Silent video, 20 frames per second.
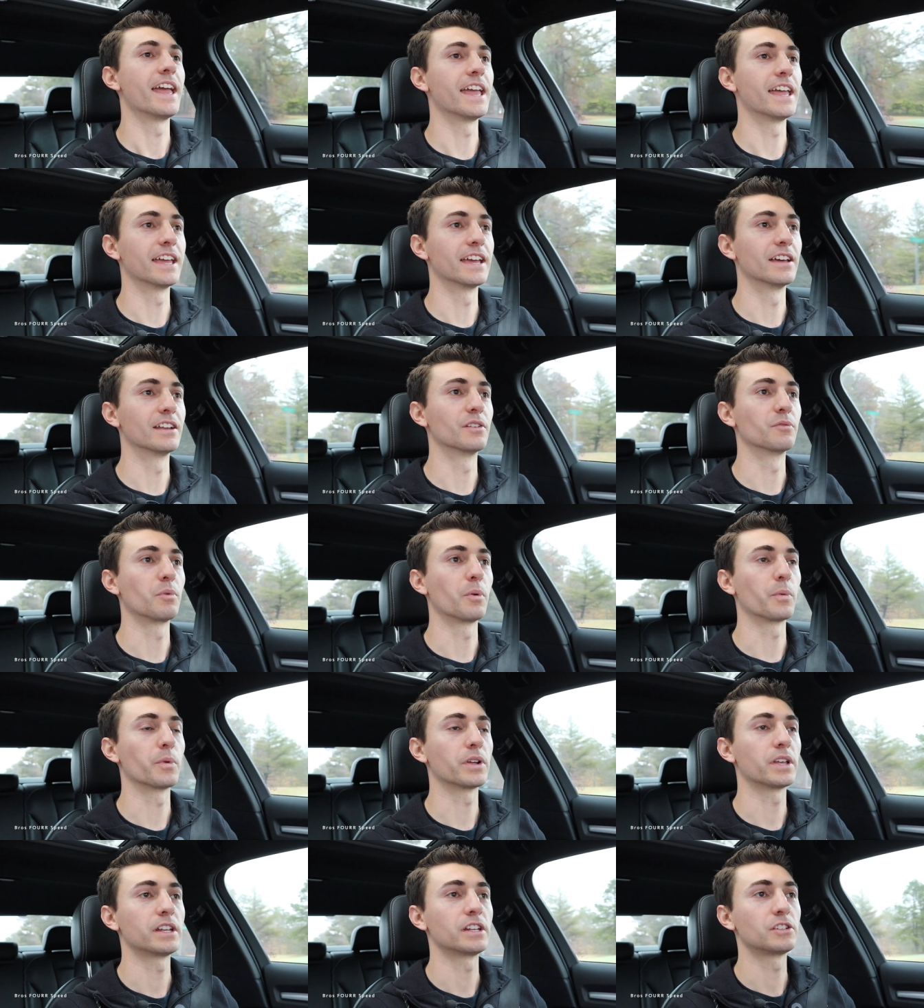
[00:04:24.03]
And when
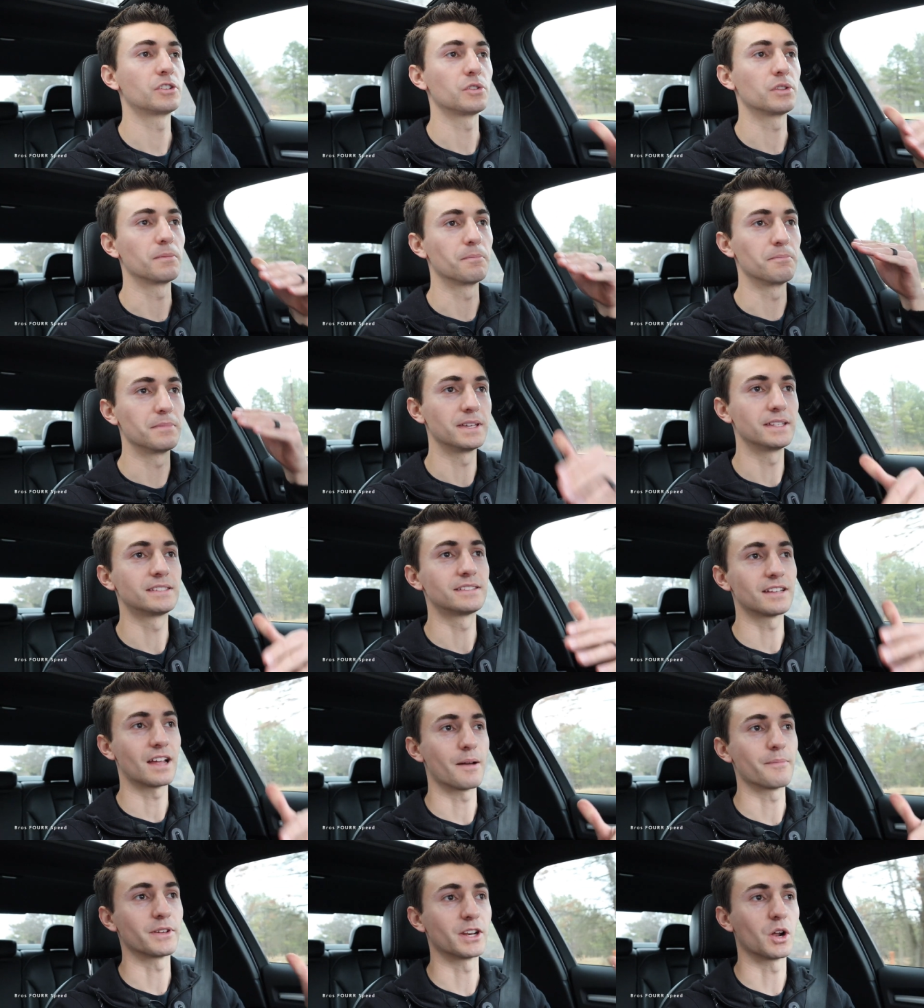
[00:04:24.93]
we're getting to the mid
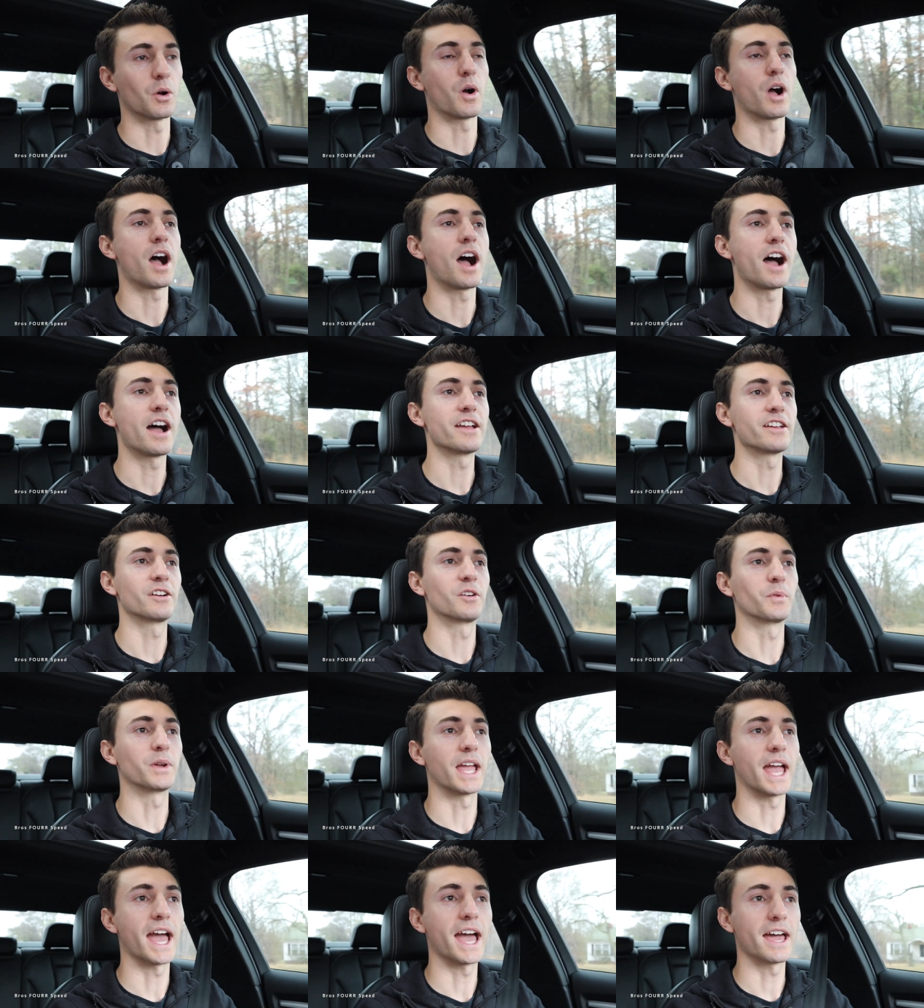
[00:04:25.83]
stop in Ohio,
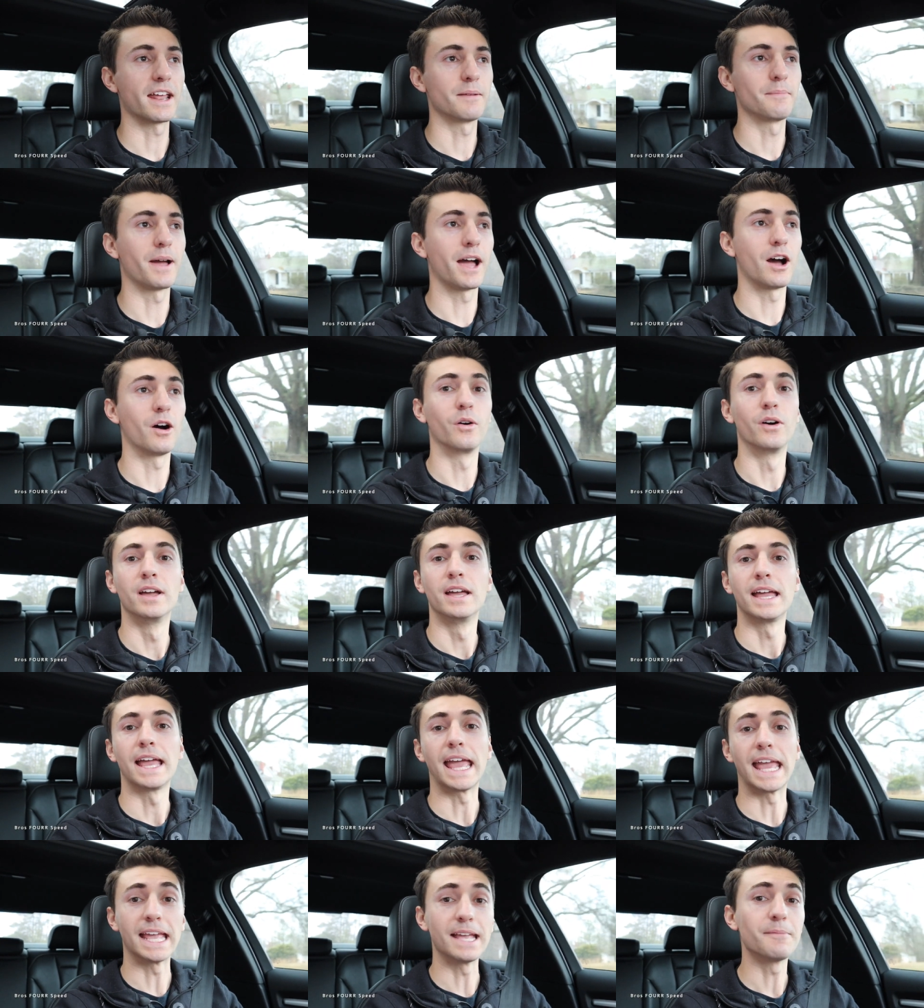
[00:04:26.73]
we had about
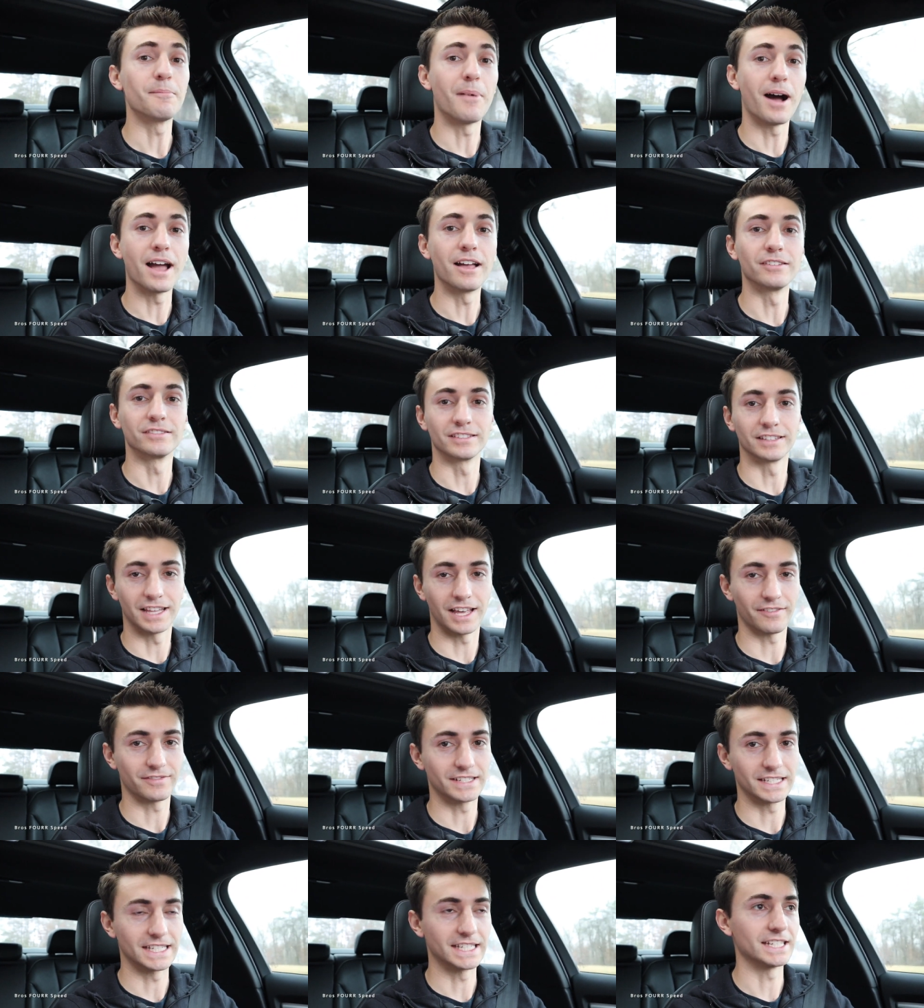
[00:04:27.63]
eight miles
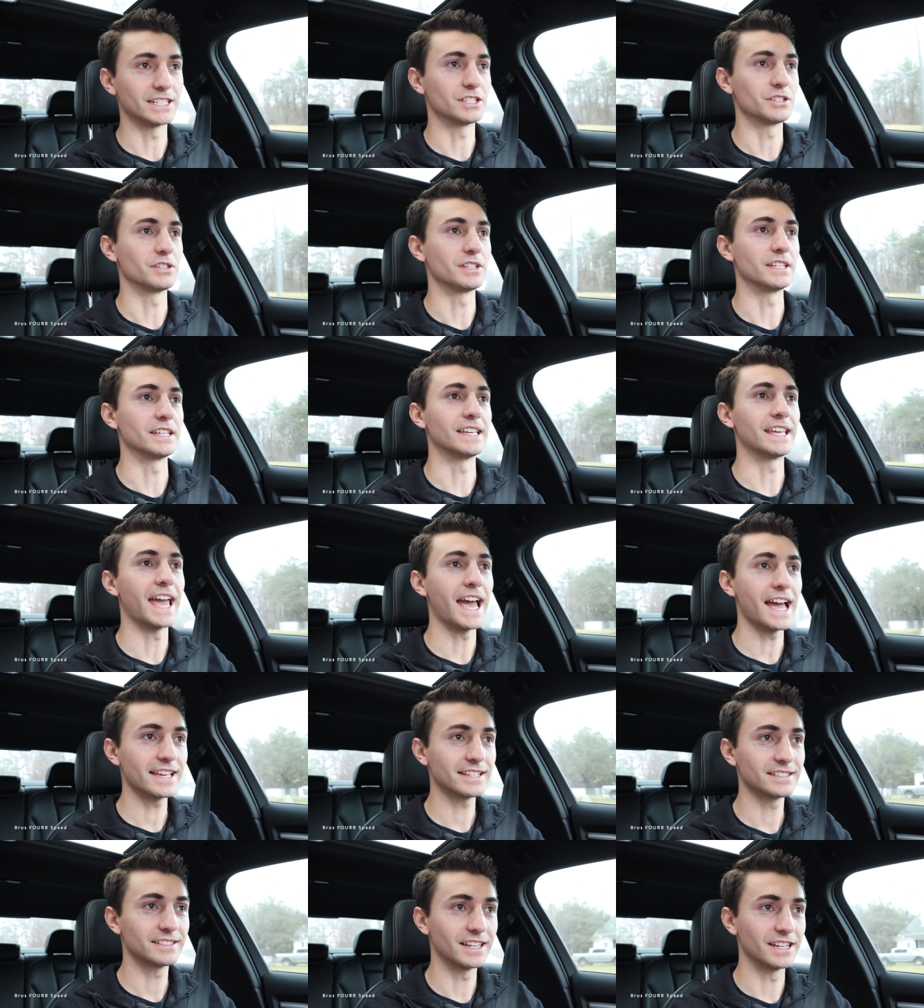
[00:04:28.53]
left to get to the
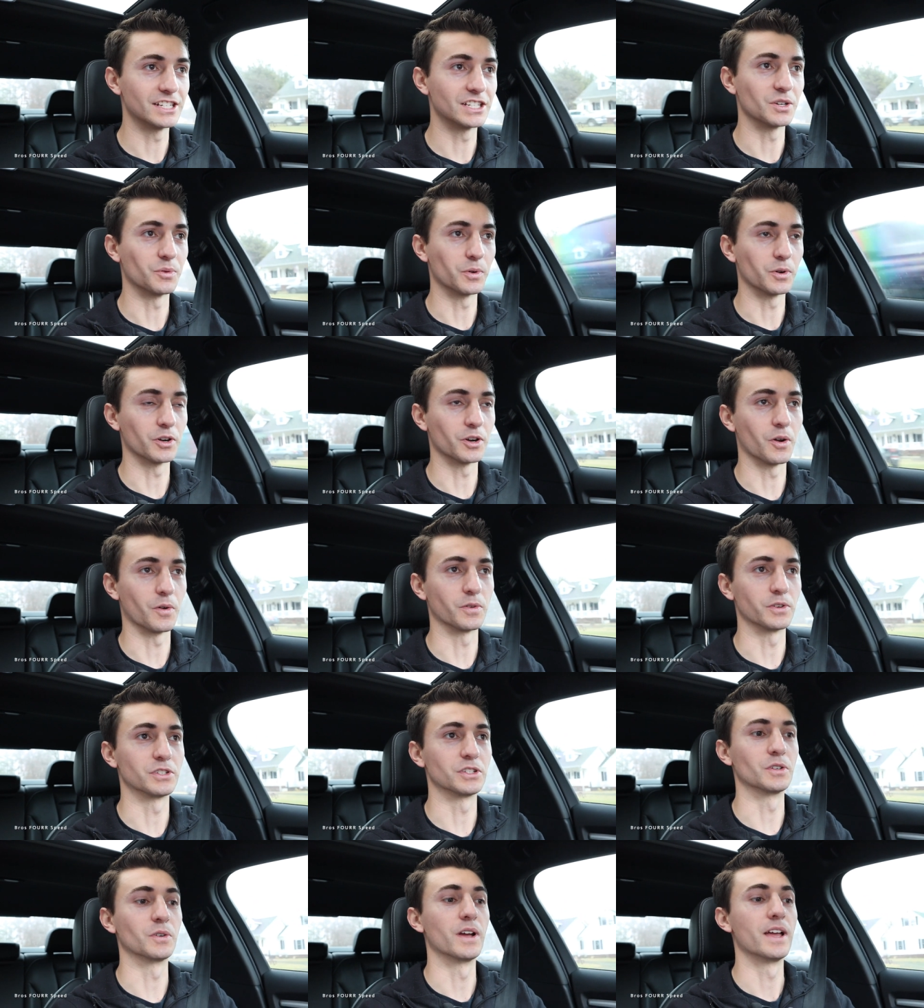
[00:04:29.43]
gas station we were going
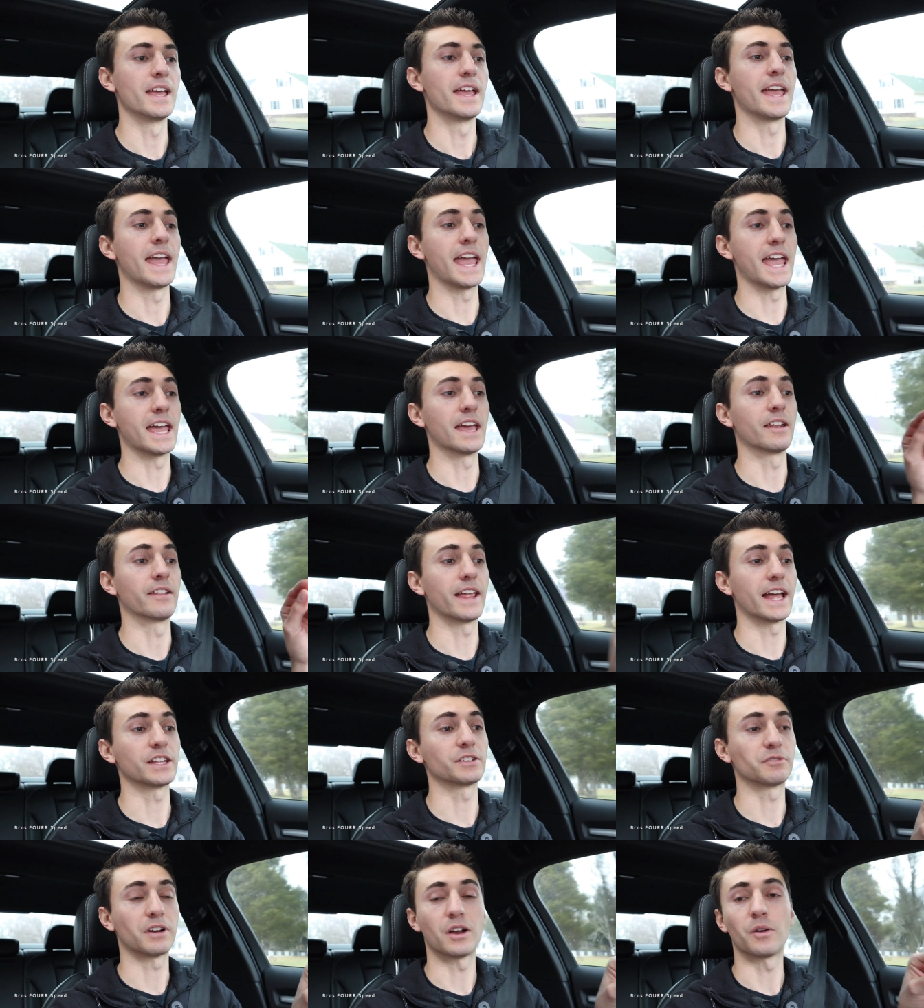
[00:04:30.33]
to, and
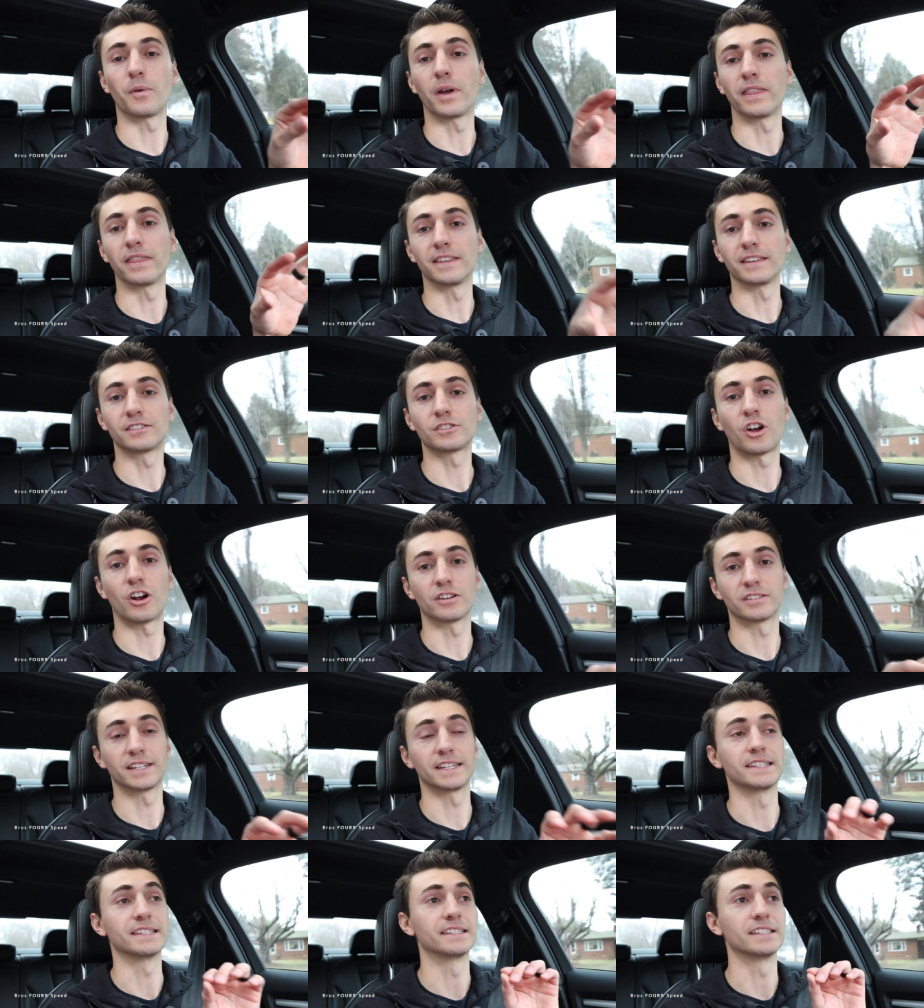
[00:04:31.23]
that's right when this car
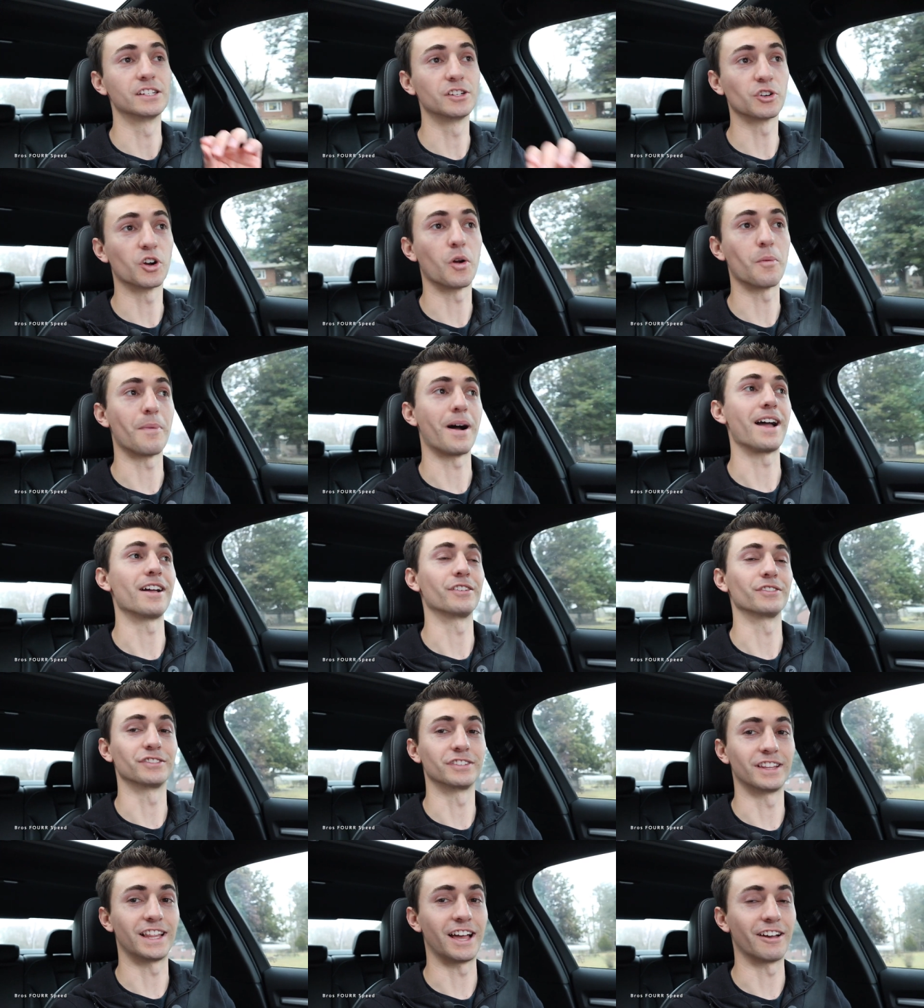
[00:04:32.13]
said zero
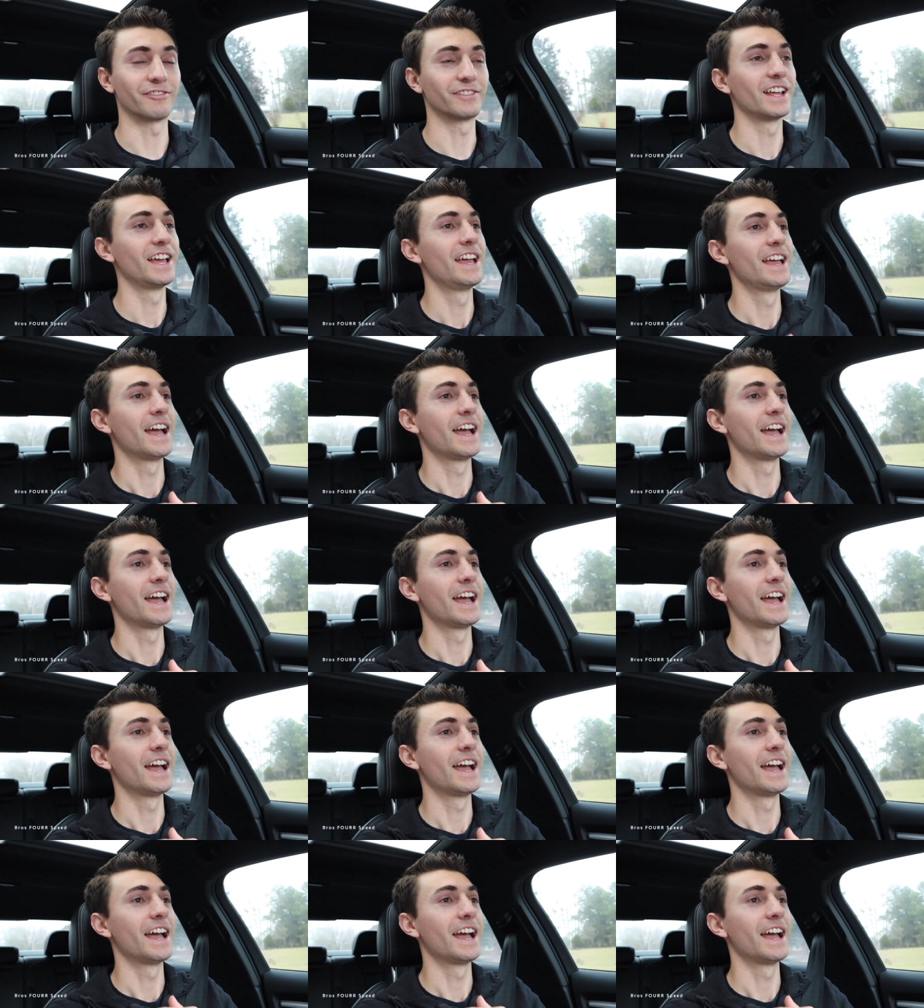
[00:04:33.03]
miles left.